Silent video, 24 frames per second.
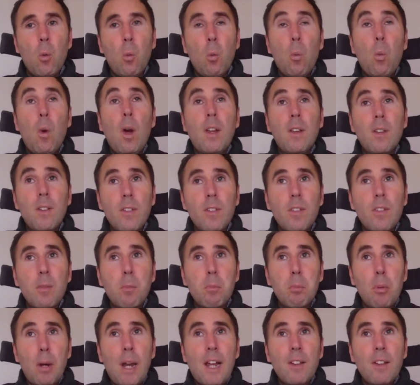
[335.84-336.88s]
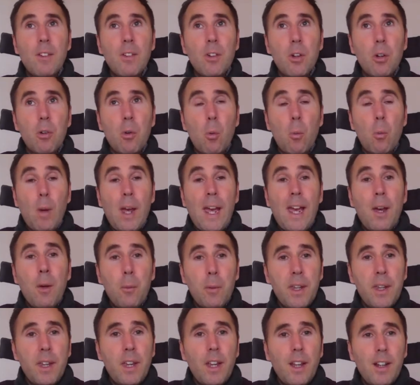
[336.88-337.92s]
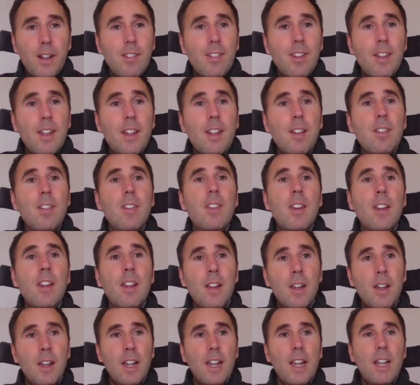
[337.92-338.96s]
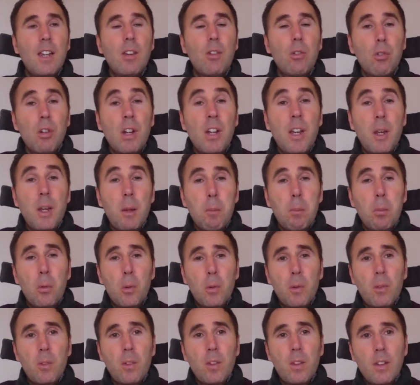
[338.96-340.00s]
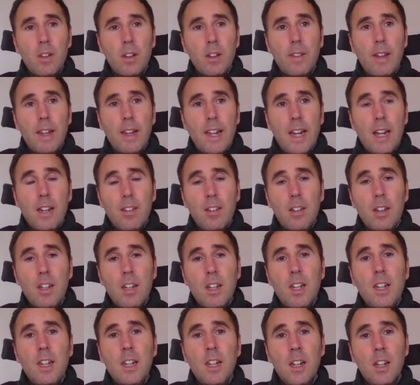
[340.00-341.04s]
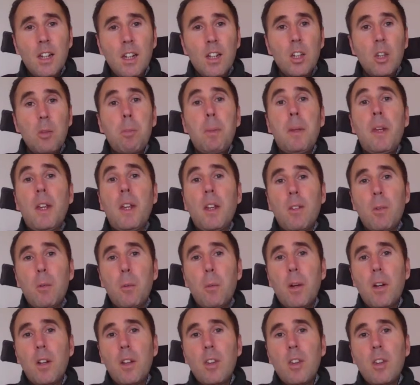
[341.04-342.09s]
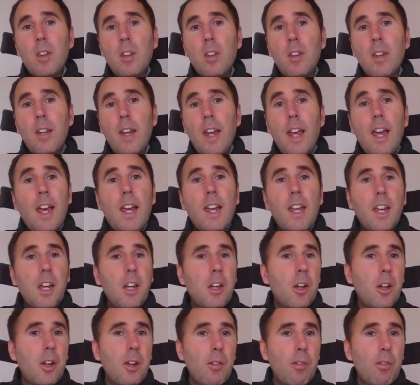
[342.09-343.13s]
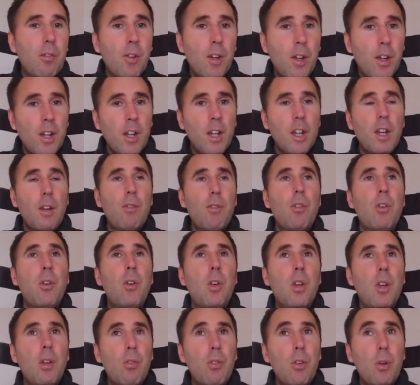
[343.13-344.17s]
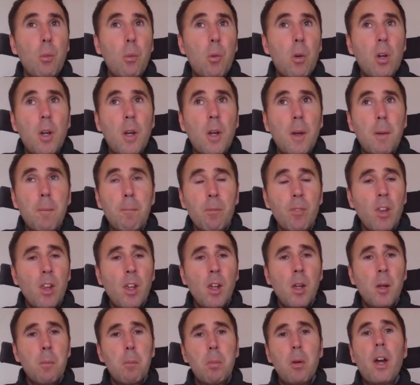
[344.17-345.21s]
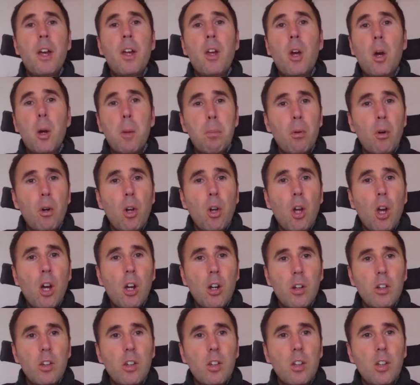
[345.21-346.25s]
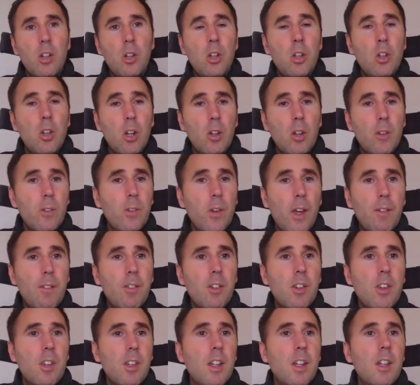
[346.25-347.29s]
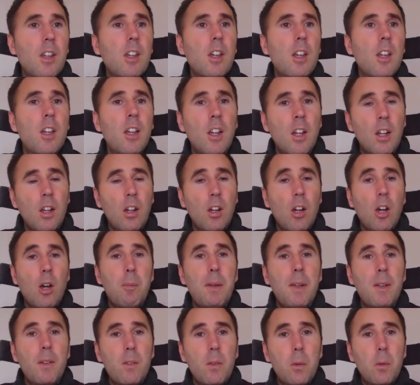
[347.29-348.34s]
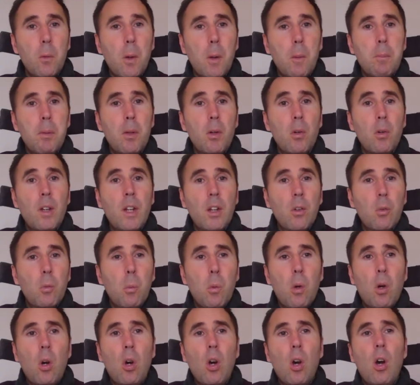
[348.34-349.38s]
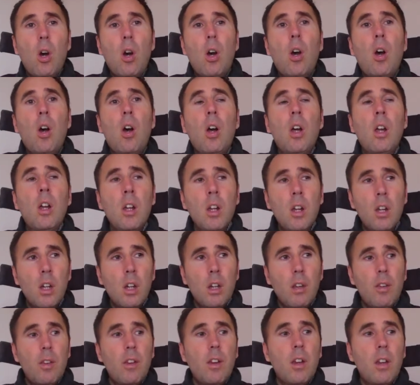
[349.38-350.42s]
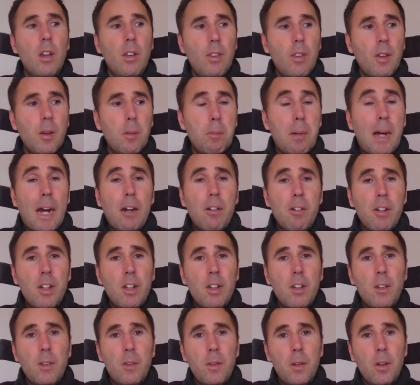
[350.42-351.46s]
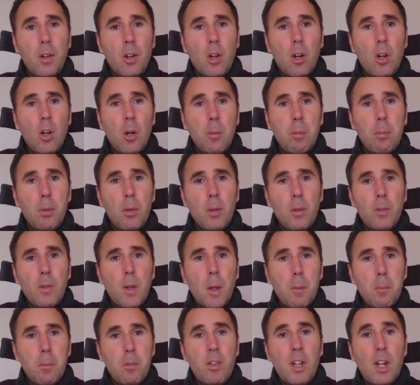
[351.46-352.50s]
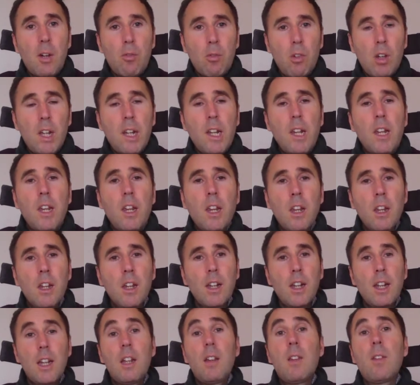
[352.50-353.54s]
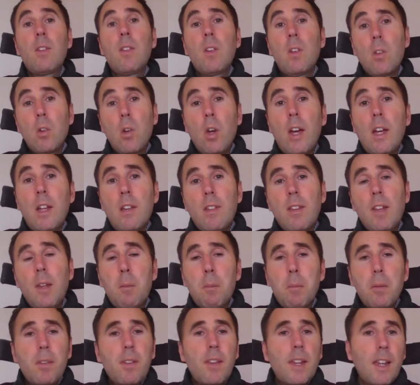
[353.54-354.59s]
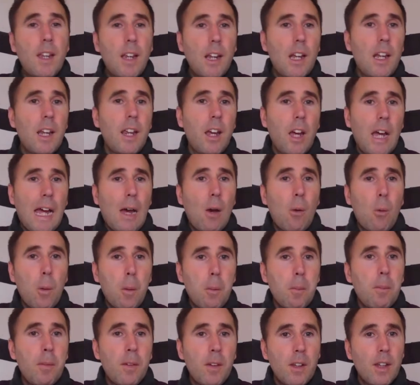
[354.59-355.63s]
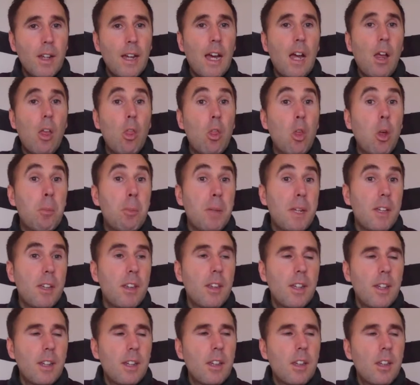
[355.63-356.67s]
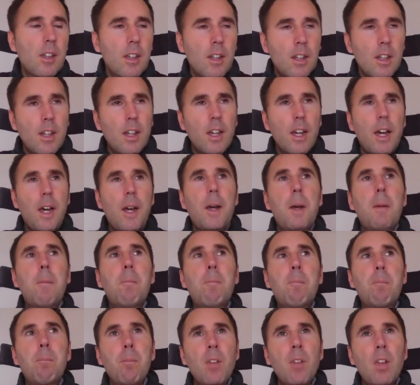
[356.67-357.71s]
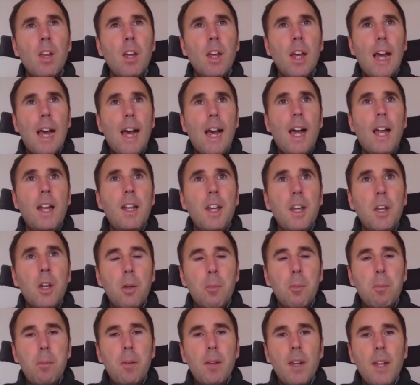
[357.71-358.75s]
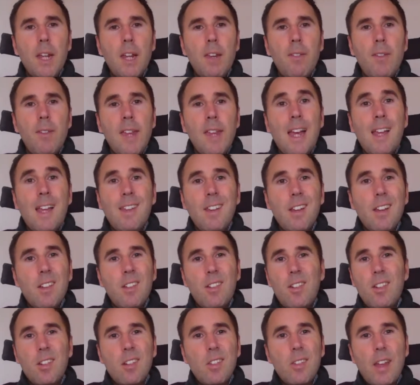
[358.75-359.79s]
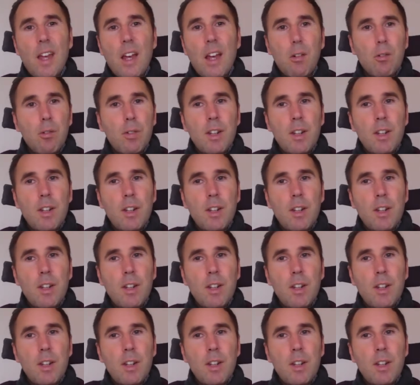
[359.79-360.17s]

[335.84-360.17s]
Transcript: once brands are aware we exist, it's really important that they actually speak to us and say, hey, if you want to buy our products and use our services and come into our buildings, what are the barriers that are put up generally in society, and particularly at the business? And in the end, it's just that